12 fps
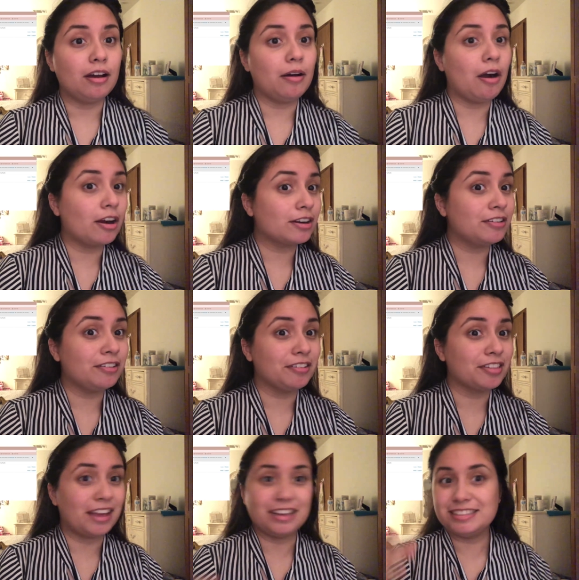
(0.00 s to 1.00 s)
articles
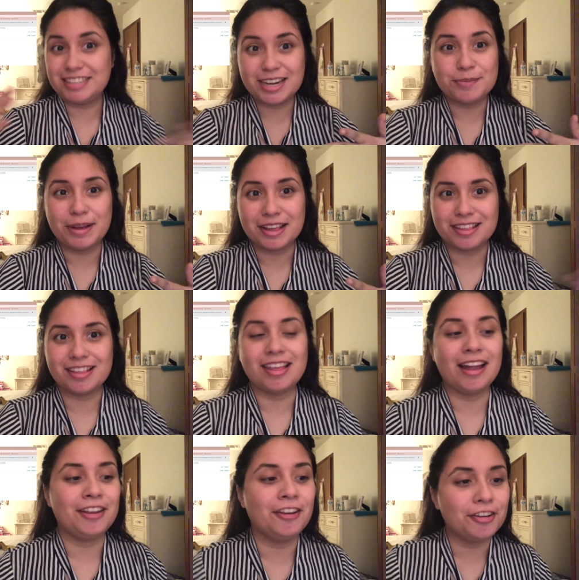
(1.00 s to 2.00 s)
and databases
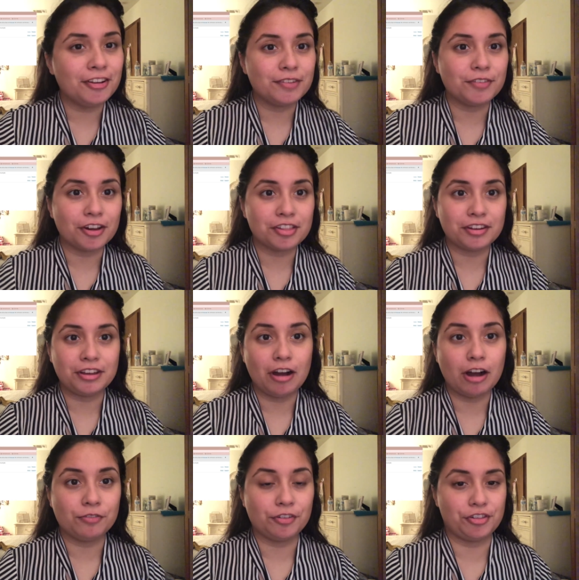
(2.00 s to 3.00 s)
that your university
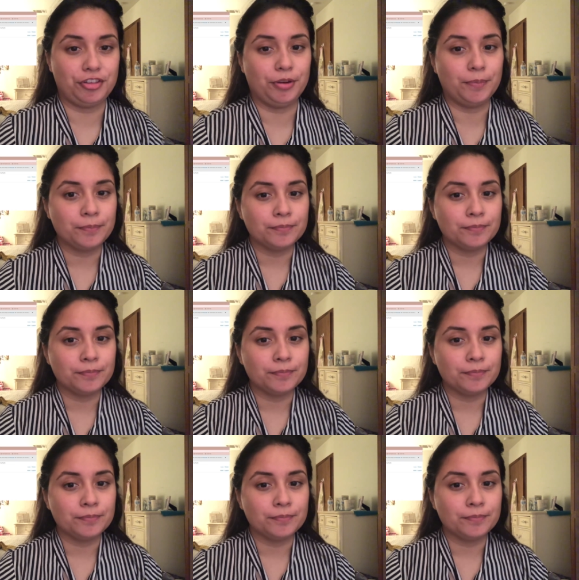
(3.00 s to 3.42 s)
offers you.